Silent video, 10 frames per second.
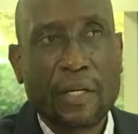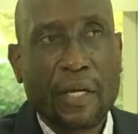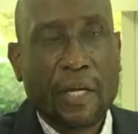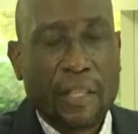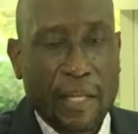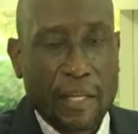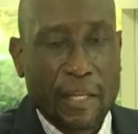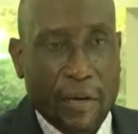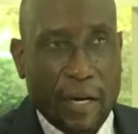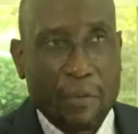Then you come
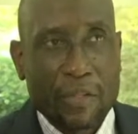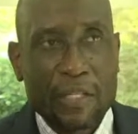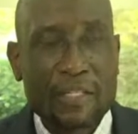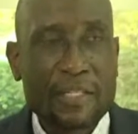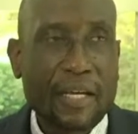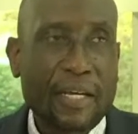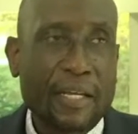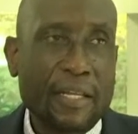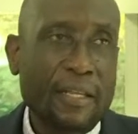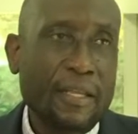on this side
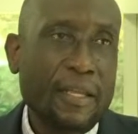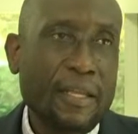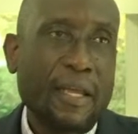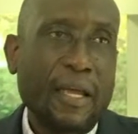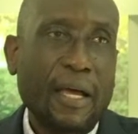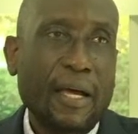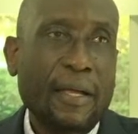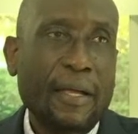and